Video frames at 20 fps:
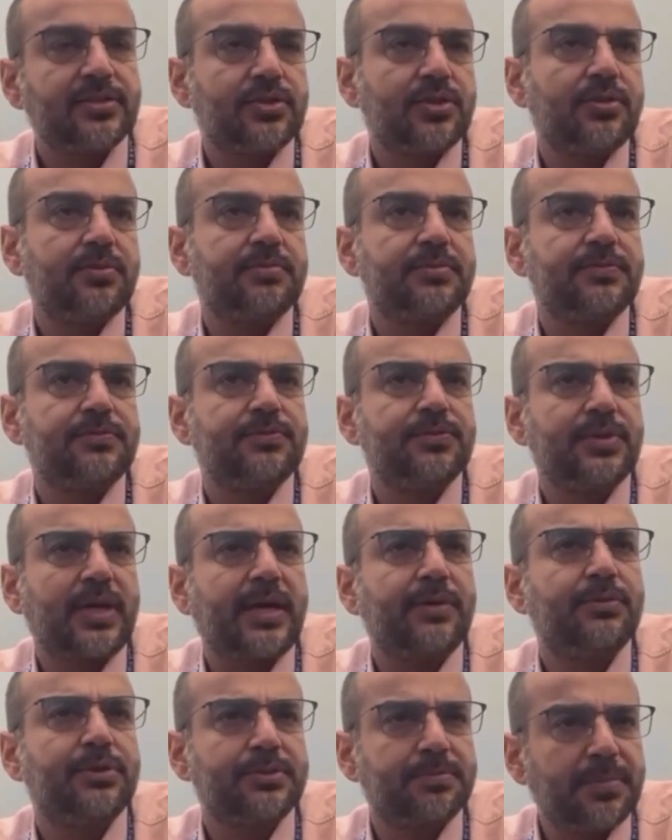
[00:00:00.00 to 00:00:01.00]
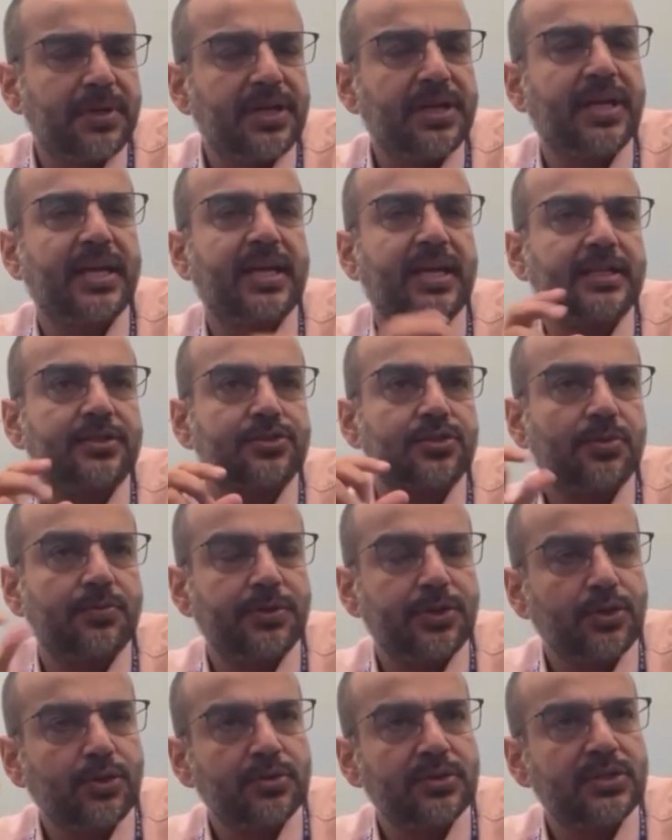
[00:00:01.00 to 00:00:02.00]
So I was burning, and so
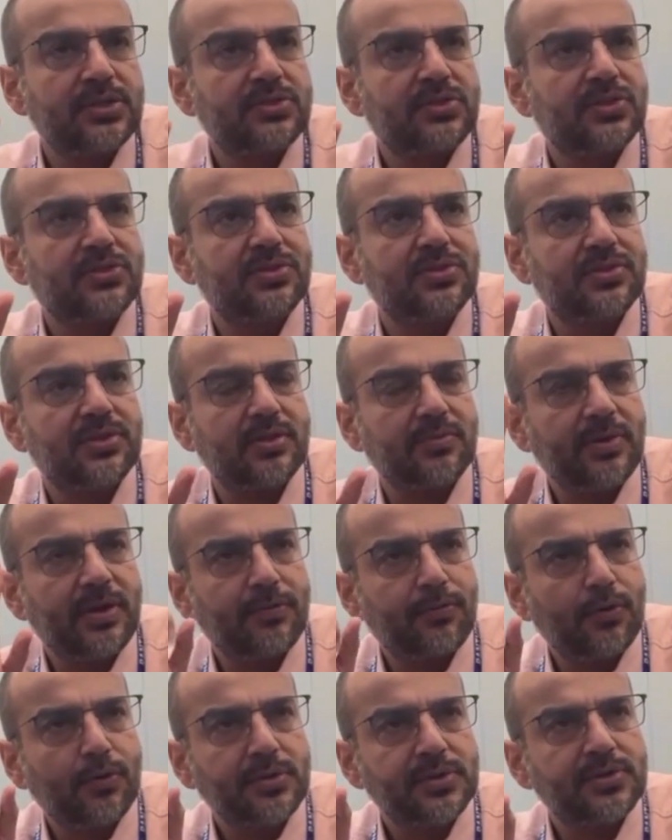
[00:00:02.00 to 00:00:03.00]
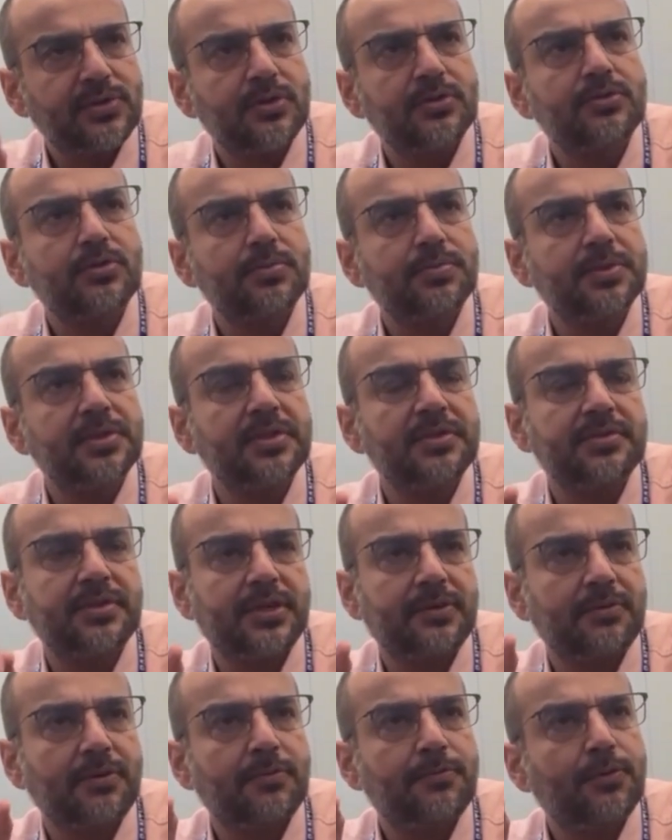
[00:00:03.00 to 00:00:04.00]
we took this decision. We'll focus on Drupal,
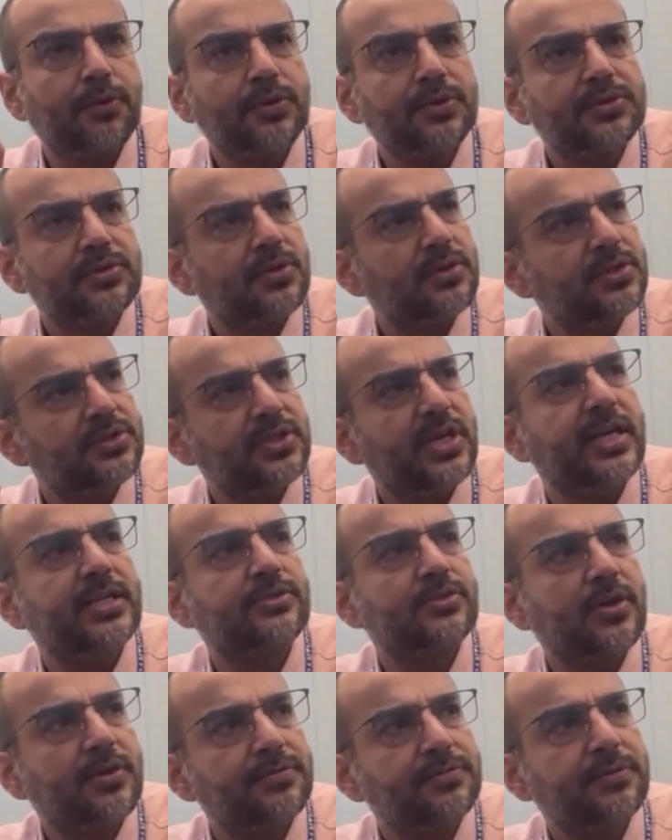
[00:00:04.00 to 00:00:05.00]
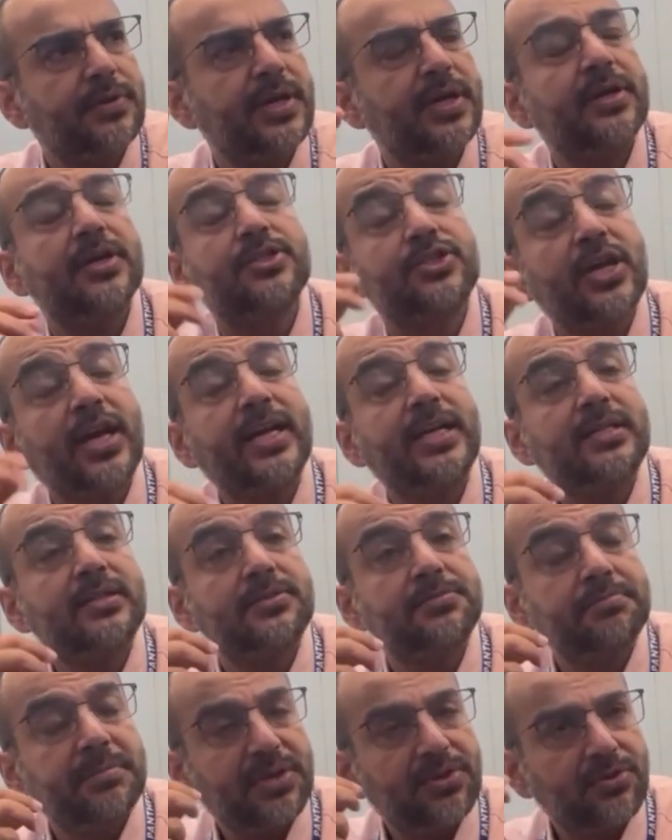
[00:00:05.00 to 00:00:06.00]
and we'll focus on agile software, agile
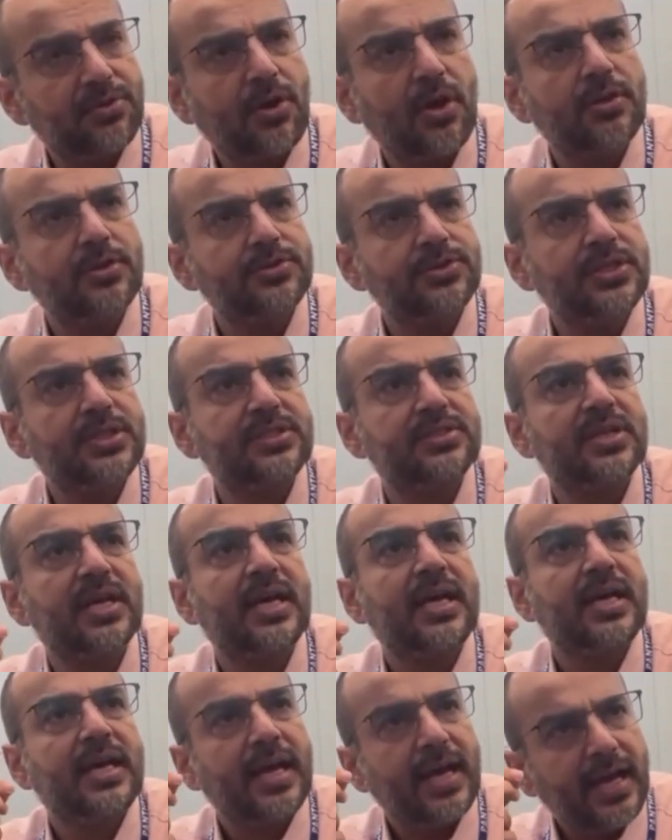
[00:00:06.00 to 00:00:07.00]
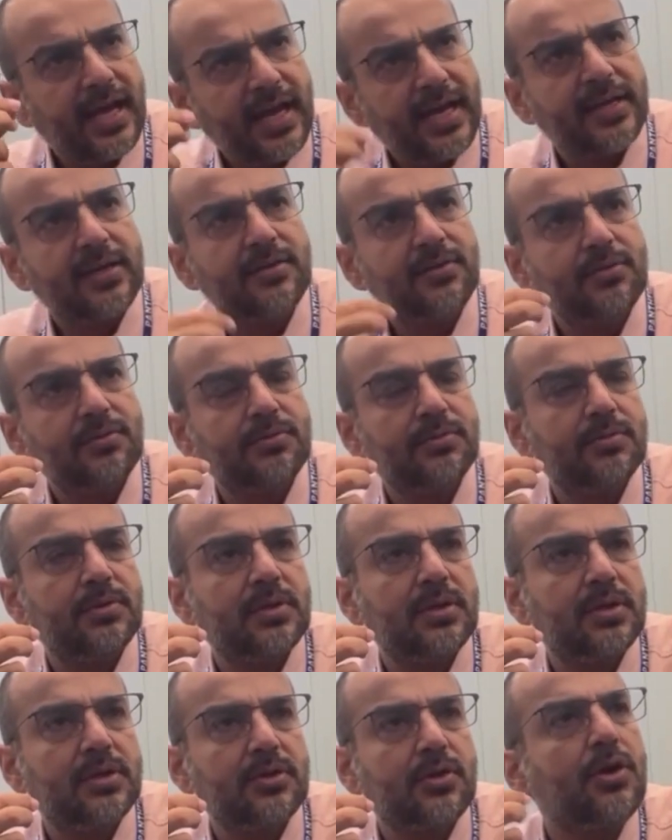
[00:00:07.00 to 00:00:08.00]
methodologies, and
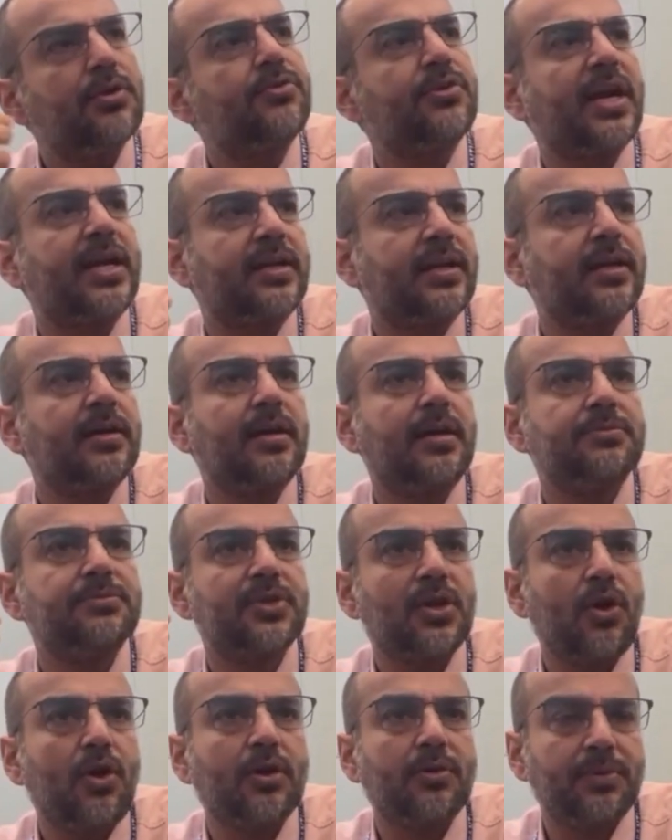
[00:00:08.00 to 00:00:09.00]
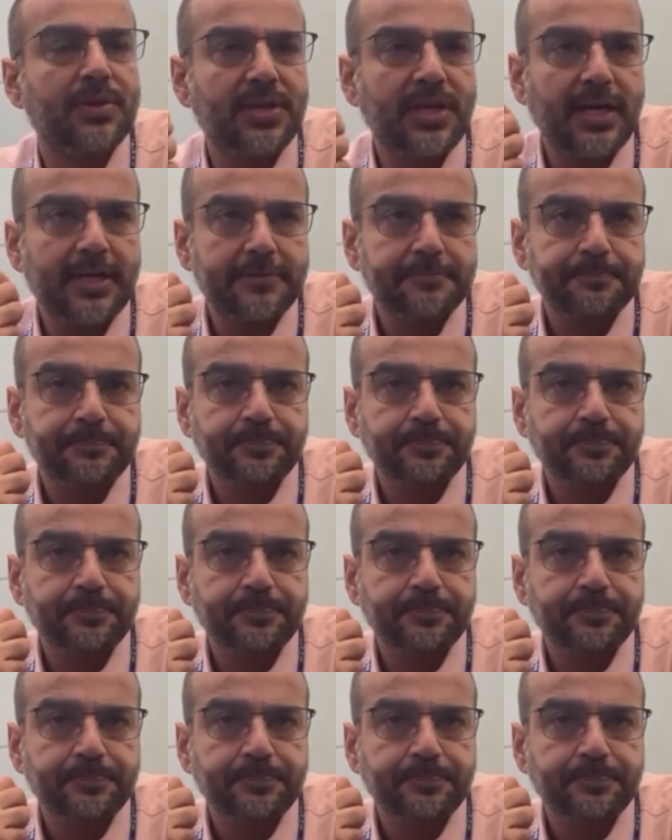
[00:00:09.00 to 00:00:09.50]
contracting comes along with that.